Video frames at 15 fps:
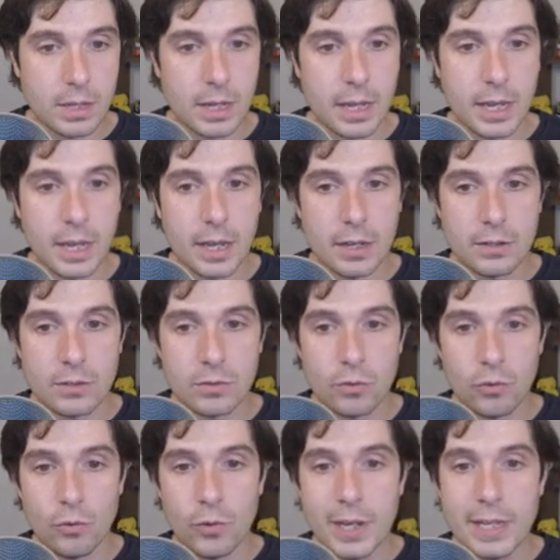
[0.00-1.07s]
and
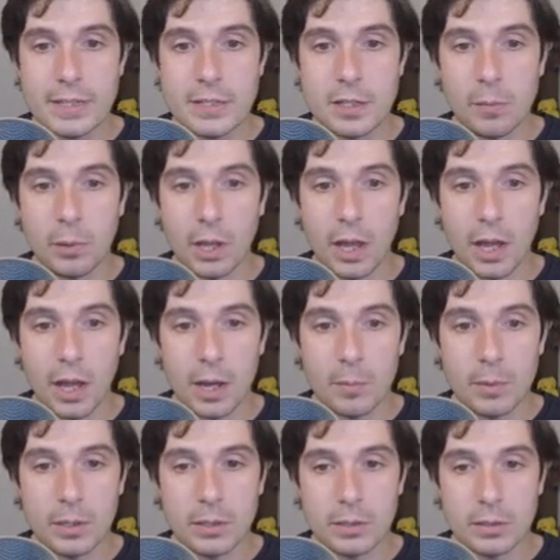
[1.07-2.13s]
reads the
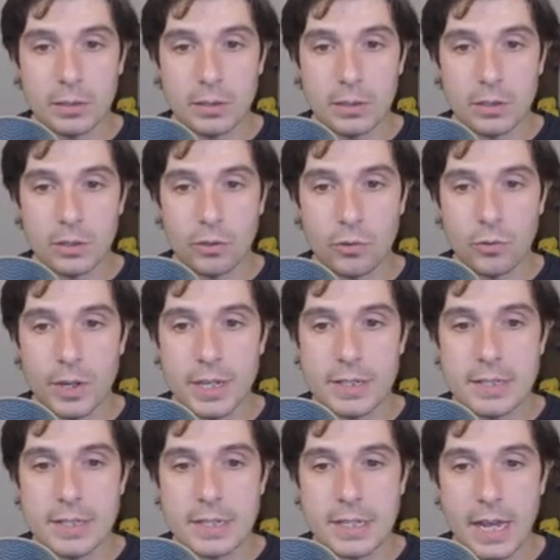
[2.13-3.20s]
blob,
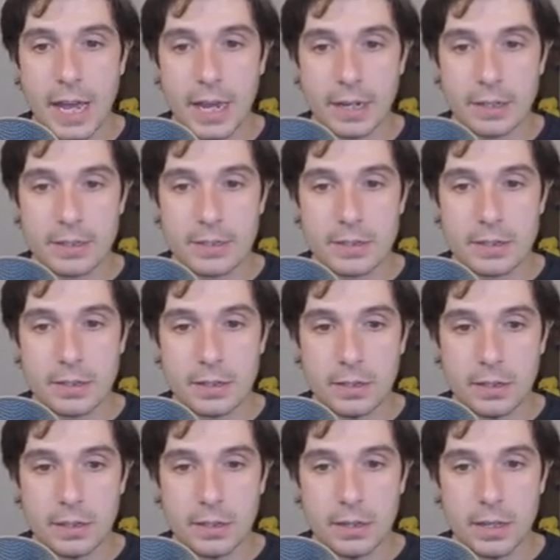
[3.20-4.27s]
reads the text,
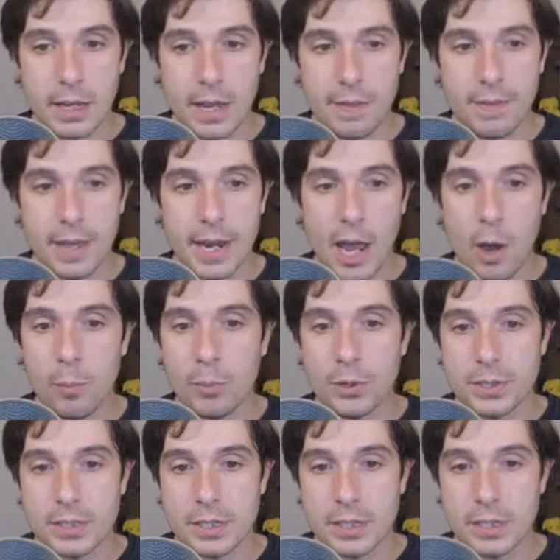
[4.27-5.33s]
and then
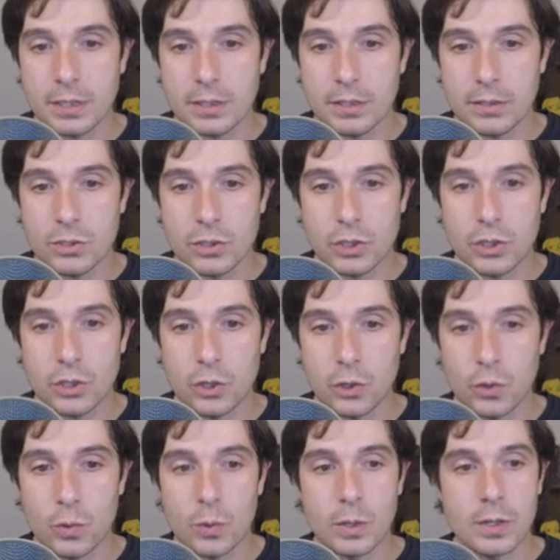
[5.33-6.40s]
outputs it
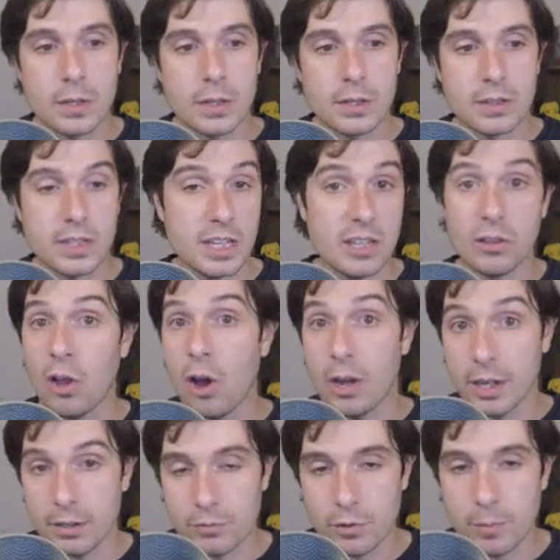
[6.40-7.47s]
to the
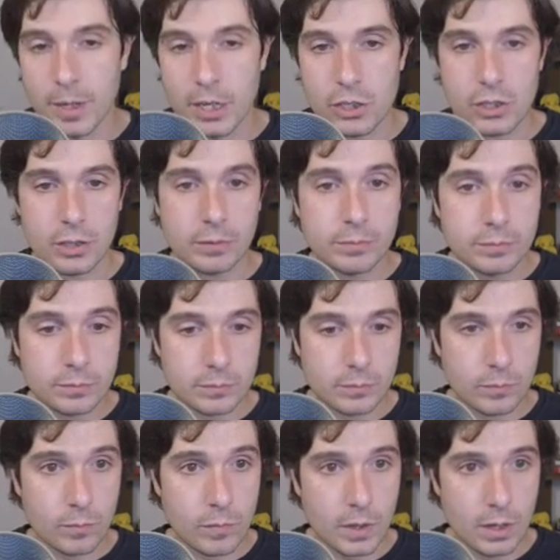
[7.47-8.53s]
log information.
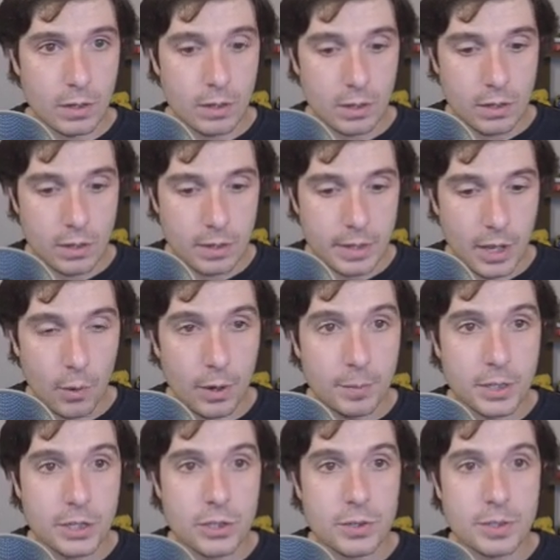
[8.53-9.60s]
Now what I'm
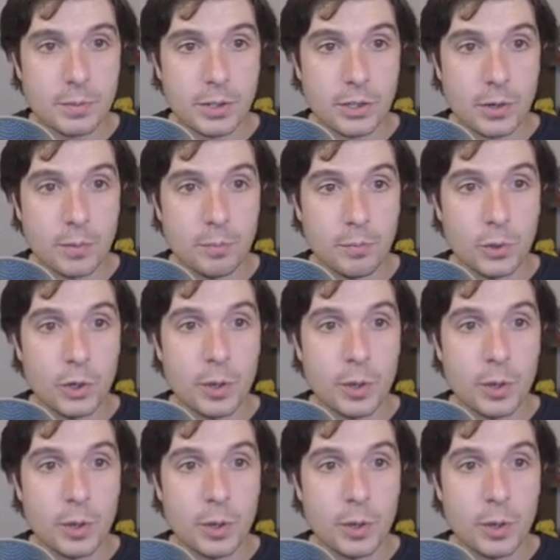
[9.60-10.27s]
going to do is I'm going to go ahead and boot